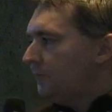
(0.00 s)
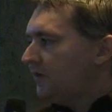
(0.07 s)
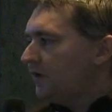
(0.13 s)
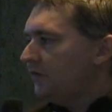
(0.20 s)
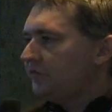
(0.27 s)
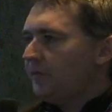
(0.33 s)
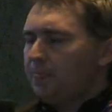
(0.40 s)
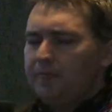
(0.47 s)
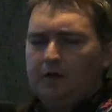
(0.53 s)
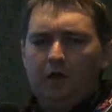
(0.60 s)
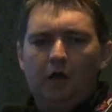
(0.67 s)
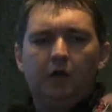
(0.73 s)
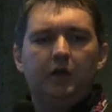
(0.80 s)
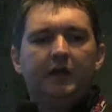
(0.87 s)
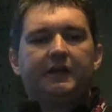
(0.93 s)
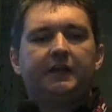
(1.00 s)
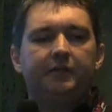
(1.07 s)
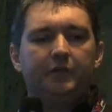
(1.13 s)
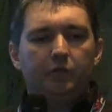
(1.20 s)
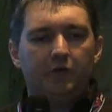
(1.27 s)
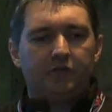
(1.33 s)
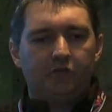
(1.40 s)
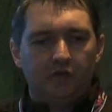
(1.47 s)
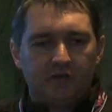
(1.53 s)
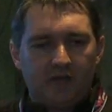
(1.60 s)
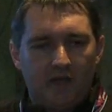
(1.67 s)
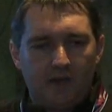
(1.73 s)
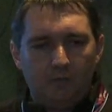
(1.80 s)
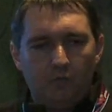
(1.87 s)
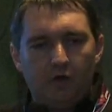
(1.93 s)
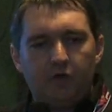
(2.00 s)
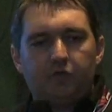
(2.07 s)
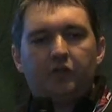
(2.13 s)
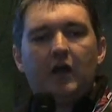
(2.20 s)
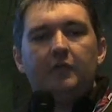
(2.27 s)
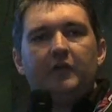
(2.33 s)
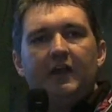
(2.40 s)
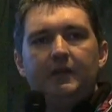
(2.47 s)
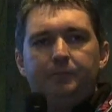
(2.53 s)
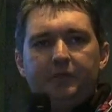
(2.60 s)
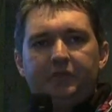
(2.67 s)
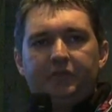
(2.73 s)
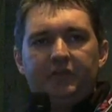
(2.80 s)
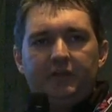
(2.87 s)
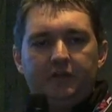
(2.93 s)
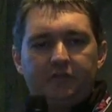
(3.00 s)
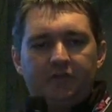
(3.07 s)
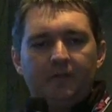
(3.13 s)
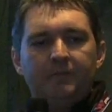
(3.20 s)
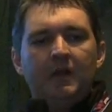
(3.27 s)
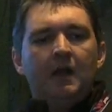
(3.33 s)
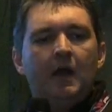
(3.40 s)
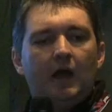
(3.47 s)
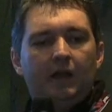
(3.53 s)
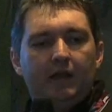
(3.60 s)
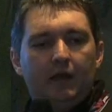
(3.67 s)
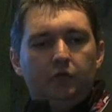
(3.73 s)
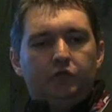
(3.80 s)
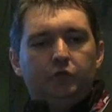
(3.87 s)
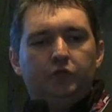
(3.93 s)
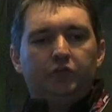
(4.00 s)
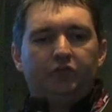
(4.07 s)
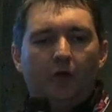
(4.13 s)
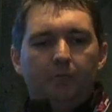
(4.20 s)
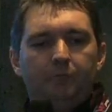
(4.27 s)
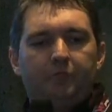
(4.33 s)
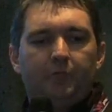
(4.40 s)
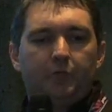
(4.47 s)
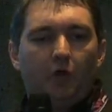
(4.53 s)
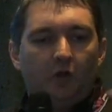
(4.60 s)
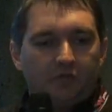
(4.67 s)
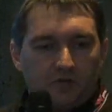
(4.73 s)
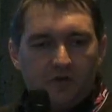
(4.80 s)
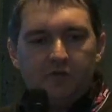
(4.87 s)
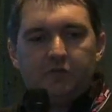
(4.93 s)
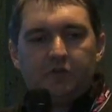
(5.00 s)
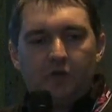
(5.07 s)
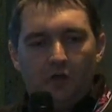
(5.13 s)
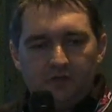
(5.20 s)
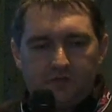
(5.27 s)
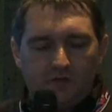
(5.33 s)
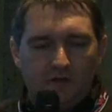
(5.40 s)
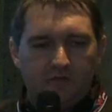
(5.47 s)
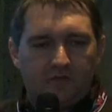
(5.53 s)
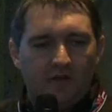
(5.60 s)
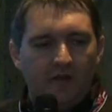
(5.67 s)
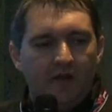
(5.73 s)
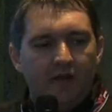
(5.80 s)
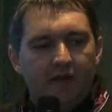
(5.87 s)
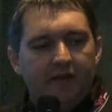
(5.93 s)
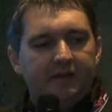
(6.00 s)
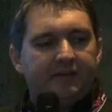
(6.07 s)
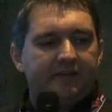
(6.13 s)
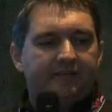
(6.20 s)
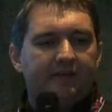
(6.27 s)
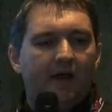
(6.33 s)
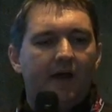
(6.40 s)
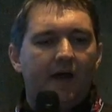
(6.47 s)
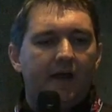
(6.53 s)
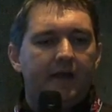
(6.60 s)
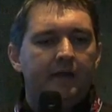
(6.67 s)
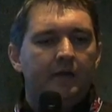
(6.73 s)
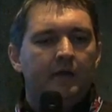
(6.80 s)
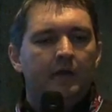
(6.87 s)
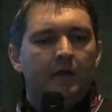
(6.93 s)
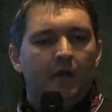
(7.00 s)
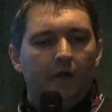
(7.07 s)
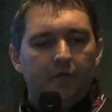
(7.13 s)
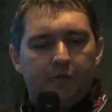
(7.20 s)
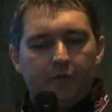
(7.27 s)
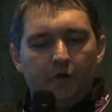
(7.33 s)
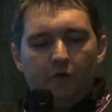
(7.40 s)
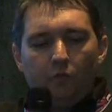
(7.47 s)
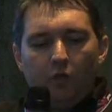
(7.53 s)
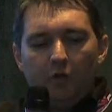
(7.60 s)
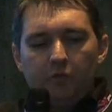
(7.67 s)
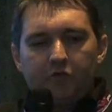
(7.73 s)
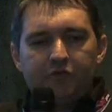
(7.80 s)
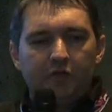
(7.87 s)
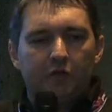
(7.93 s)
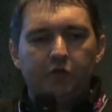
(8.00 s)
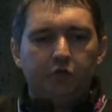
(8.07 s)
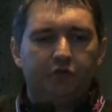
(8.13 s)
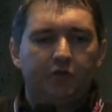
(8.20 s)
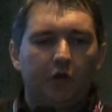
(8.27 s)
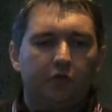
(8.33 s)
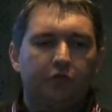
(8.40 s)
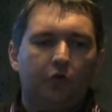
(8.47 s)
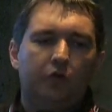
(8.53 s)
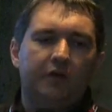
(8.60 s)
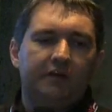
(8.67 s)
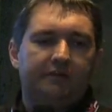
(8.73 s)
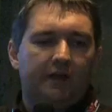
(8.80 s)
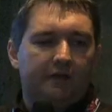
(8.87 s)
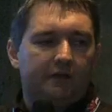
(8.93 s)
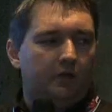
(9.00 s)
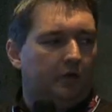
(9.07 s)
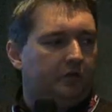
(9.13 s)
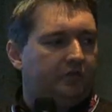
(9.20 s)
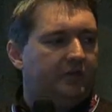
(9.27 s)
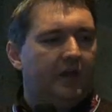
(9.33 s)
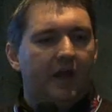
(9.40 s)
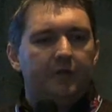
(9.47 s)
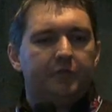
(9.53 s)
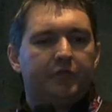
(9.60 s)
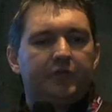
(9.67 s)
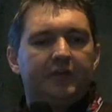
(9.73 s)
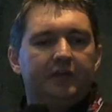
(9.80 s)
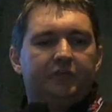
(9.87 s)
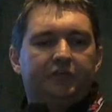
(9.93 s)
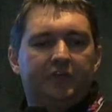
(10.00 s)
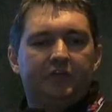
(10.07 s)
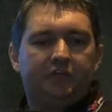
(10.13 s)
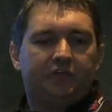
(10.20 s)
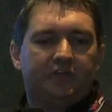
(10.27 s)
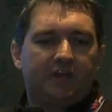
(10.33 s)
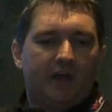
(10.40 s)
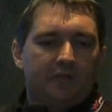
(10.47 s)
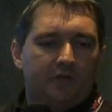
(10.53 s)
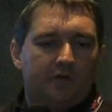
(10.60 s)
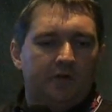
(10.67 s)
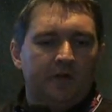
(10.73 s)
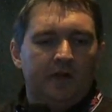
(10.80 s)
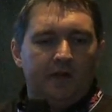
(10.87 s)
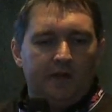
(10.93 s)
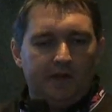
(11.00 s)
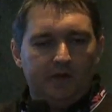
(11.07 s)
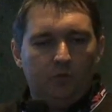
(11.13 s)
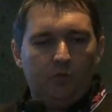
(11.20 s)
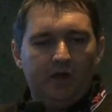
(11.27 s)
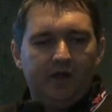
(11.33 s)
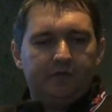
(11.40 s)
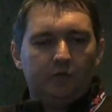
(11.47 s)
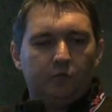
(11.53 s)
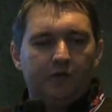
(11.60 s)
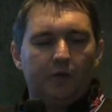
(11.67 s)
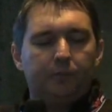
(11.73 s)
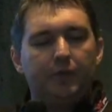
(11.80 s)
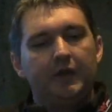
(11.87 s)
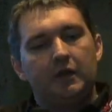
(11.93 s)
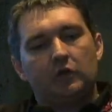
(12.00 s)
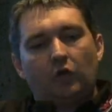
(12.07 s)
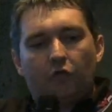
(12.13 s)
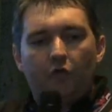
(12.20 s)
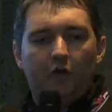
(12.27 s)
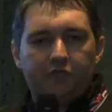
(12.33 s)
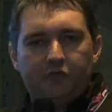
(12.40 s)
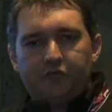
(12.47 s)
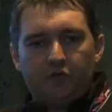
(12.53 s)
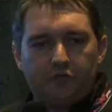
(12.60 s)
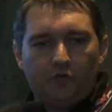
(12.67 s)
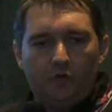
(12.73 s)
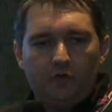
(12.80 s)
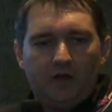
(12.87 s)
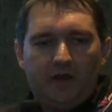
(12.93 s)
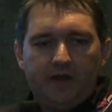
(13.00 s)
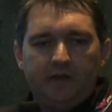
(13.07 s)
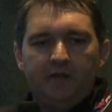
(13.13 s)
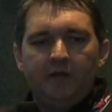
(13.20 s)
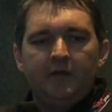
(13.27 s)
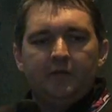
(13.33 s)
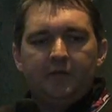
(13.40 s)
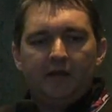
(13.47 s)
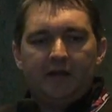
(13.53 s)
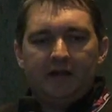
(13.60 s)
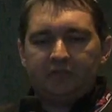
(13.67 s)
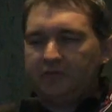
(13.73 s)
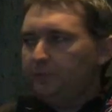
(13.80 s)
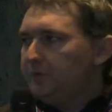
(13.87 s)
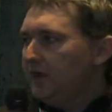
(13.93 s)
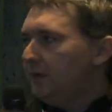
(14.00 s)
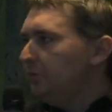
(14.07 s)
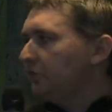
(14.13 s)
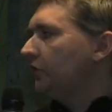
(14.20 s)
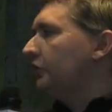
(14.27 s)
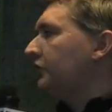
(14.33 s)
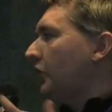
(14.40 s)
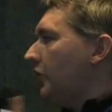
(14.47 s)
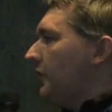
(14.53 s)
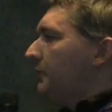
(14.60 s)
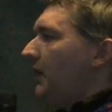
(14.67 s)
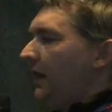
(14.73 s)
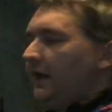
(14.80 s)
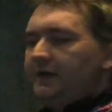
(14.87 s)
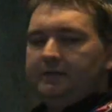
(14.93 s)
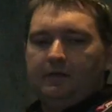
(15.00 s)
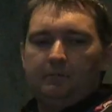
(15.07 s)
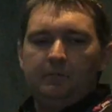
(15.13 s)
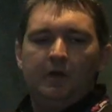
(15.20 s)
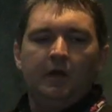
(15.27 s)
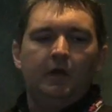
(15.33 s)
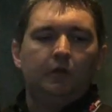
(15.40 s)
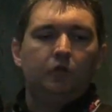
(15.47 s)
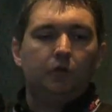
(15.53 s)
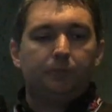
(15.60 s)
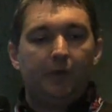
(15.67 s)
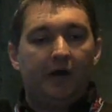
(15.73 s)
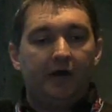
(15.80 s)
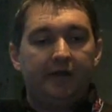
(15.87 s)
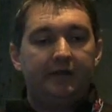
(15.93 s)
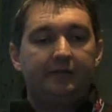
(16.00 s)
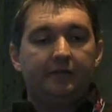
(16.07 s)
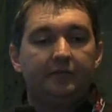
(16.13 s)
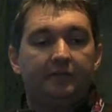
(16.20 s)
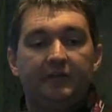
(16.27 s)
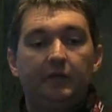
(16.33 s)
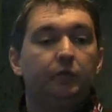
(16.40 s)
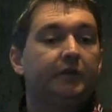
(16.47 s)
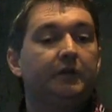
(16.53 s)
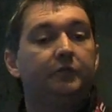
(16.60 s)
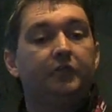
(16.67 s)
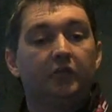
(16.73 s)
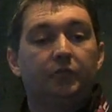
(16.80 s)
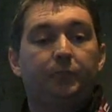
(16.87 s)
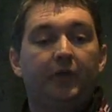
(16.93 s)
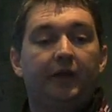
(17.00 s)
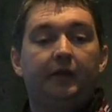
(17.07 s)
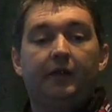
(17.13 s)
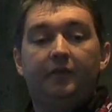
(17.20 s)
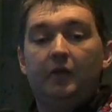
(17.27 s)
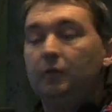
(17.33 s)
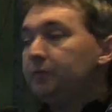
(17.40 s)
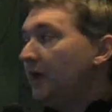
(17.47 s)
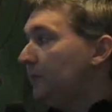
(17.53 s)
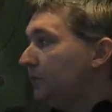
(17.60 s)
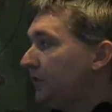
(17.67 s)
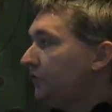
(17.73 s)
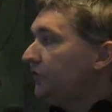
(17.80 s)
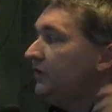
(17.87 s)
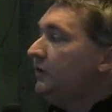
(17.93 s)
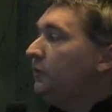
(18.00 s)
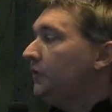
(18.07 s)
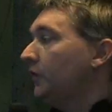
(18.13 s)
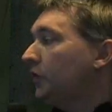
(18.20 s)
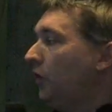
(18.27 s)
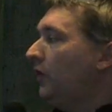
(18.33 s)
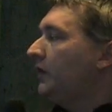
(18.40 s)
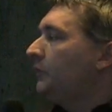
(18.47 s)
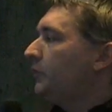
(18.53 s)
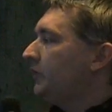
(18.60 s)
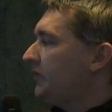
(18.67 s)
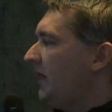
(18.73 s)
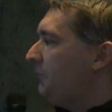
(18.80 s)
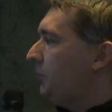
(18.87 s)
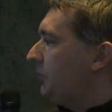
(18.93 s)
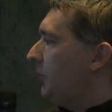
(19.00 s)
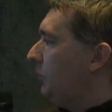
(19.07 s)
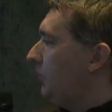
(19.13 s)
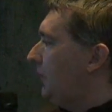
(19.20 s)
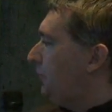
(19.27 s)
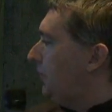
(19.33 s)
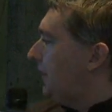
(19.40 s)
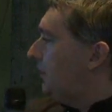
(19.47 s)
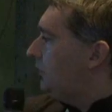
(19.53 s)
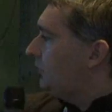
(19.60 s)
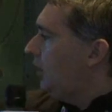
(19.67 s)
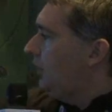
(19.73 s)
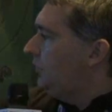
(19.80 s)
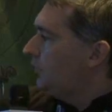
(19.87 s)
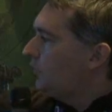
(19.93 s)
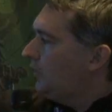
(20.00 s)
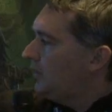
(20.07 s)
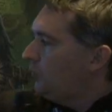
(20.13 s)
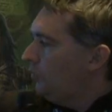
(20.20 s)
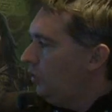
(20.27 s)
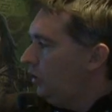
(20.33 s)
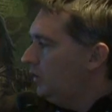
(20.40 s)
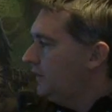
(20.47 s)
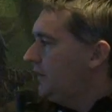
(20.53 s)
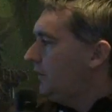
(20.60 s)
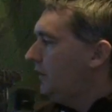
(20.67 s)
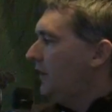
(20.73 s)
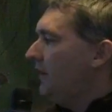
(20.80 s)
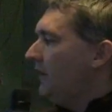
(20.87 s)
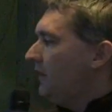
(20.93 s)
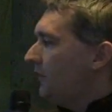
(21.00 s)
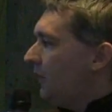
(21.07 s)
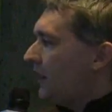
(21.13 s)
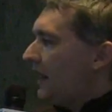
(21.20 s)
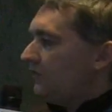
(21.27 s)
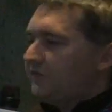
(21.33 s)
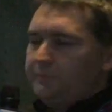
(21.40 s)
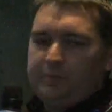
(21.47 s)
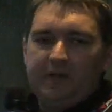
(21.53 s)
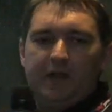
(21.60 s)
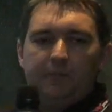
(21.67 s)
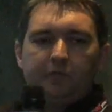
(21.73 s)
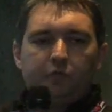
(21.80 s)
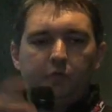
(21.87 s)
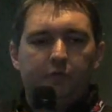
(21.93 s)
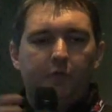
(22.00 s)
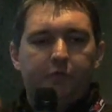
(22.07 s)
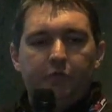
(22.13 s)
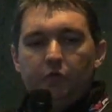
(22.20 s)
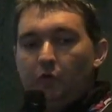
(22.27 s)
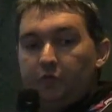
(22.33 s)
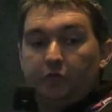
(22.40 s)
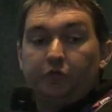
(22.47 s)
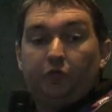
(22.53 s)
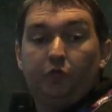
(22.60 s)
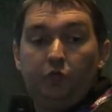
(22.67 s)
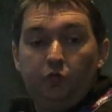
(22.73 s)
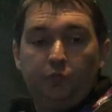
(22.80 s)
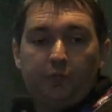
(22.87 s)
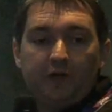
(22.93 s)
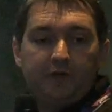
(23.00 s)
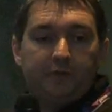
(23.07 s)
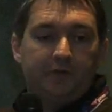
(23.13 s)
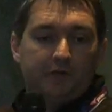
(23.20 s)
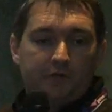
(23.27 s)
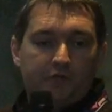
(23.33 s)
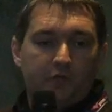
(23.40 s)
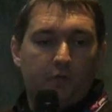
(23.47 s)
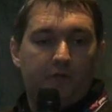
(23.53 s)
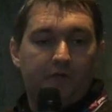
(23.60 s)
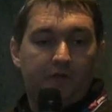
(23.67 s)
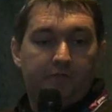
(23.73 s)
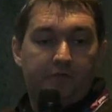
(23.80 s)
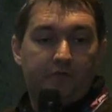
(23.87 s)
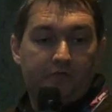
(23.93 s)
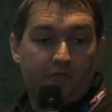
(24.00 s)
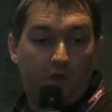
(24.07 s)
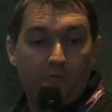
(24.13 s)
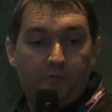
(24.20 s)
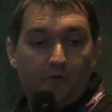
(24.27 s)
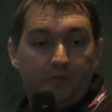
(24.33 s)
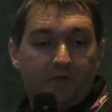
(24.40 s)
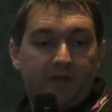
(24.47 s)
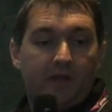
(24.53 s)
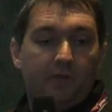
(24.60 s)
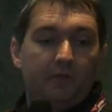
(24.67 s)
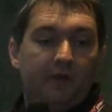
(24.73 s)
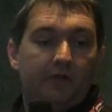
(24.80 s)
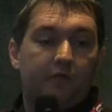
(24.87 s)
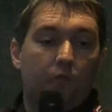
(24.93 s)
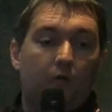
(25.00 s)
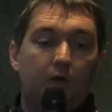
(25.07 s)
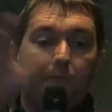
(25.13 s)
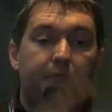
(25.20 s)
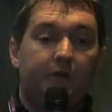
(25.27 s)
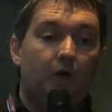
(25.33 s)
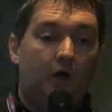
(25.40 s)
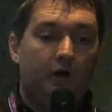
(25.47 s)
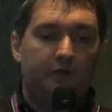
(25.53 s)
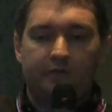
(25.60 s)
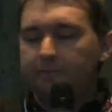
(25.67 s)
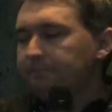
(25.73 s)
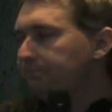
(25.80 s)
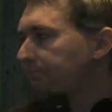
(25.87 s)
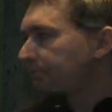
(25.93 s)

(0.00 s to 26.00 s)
Because unlike in the original game, where travel NPCs allowed you to jump from continent to continent, in Kitai, while we're still using our zoning technology, everything is stitched together in a way that when a player crosses a zone line, they'll actually be to turn behind them, look behind and see where they've just been, and they'll be able to see where they're going. For example, when a player is on the Great Wall here, they'll actually be able to have a view over 2 playfields, the one they've just come from, the Gateway, and the one beyond.